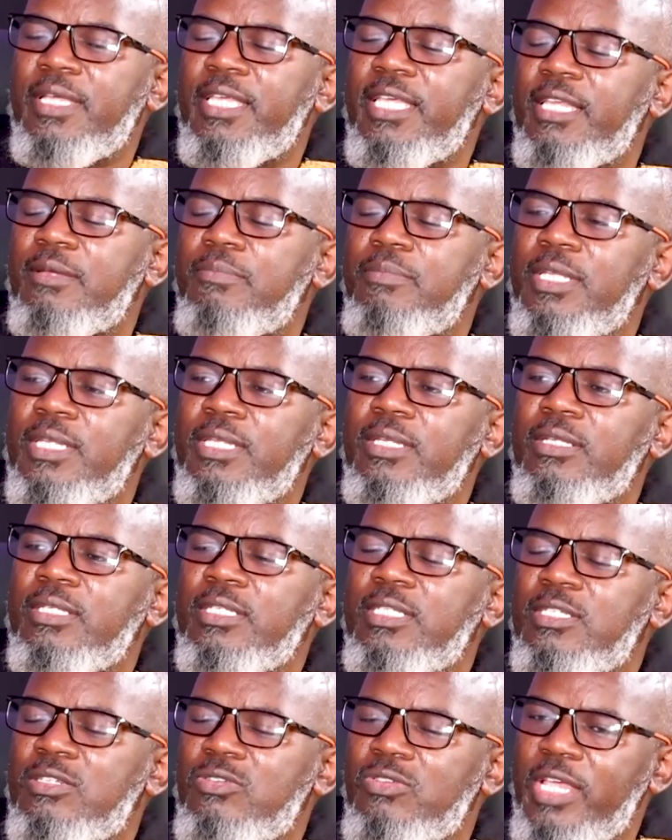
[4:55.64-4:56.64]
had been
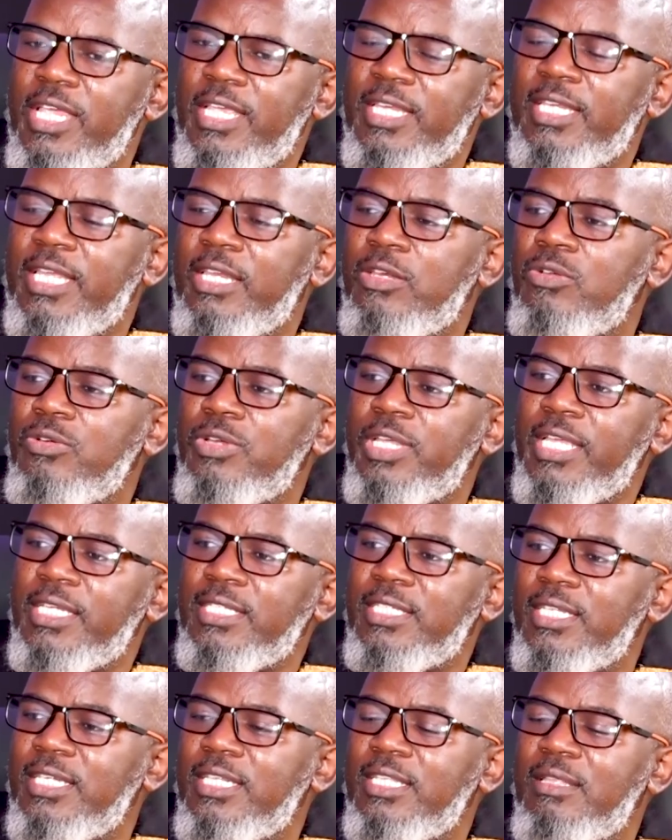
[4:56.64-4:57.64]
trained and
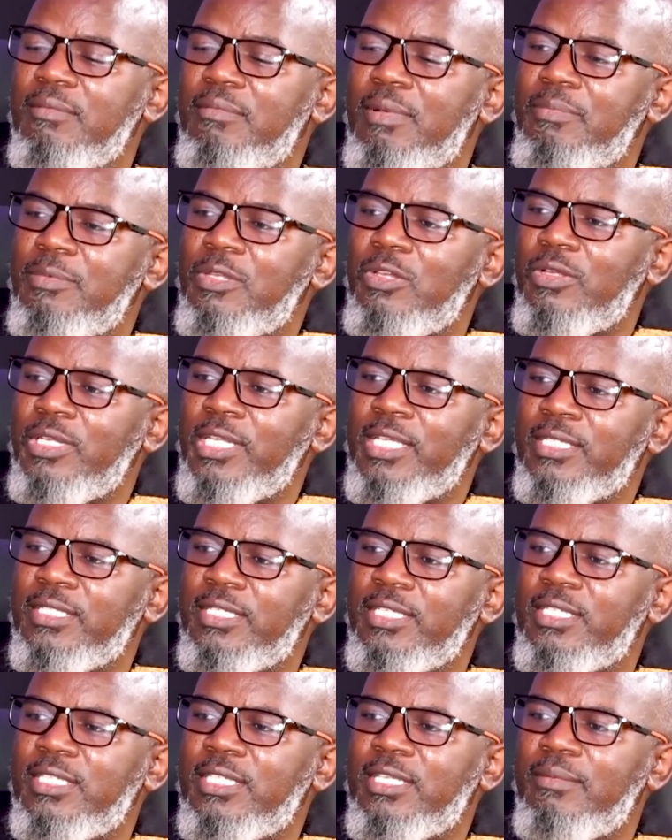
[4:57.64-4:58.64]
oriented in the Babylonian
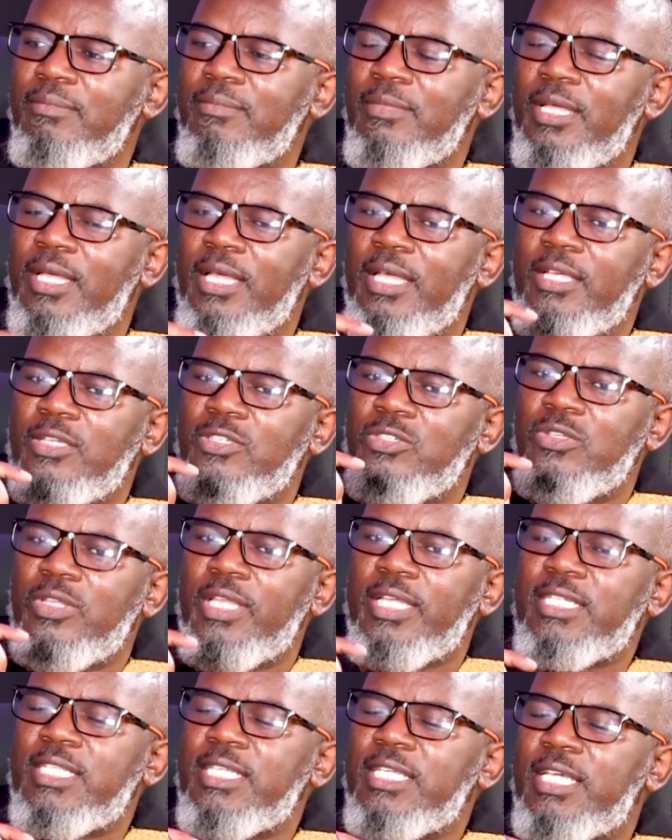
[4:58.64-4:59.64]
system so
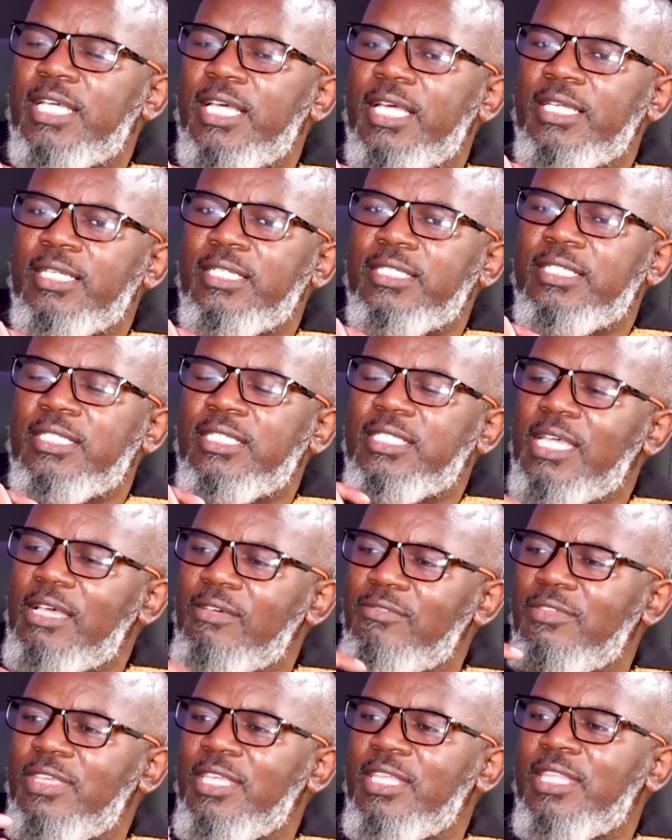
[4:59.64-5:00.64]
that he can
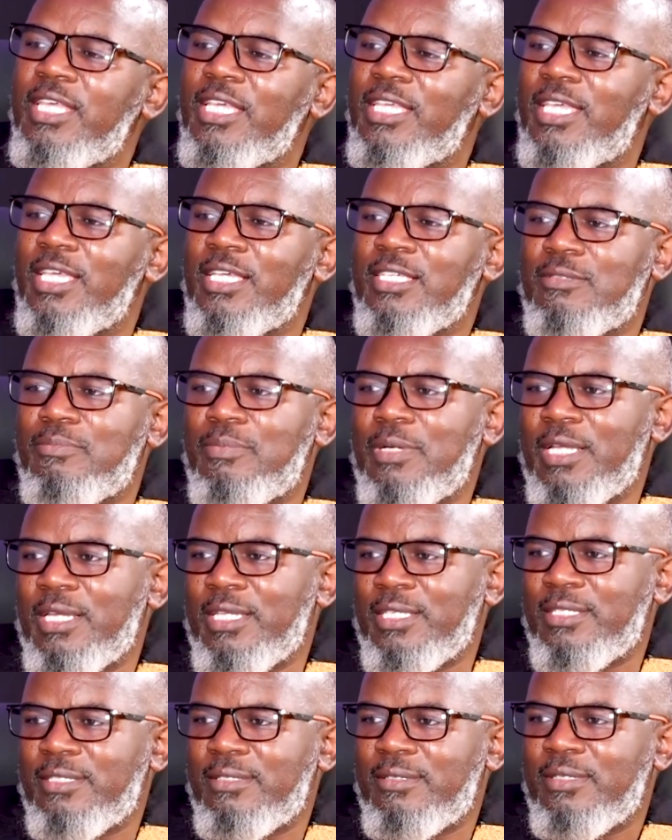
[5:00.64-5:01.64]
serve in the king's
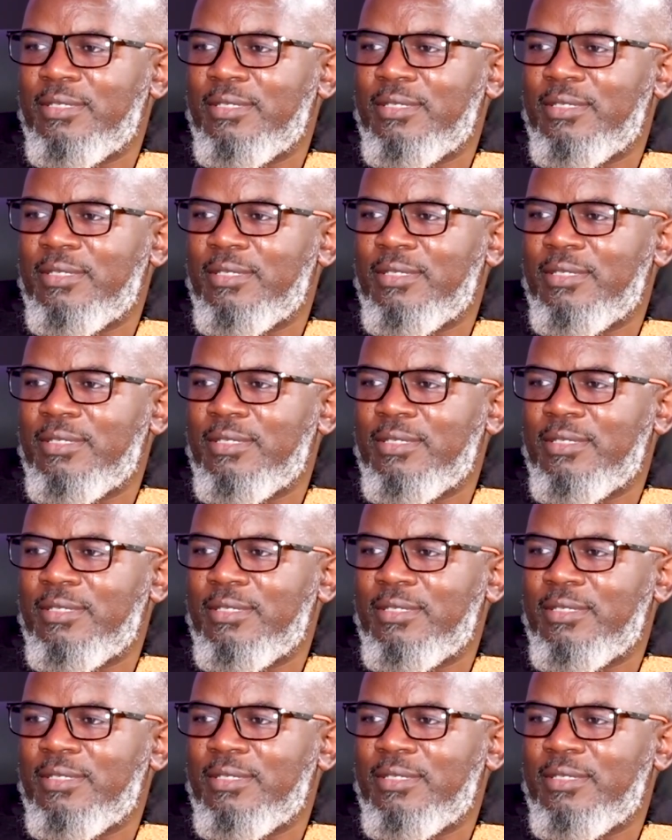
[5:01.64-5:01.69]
palace.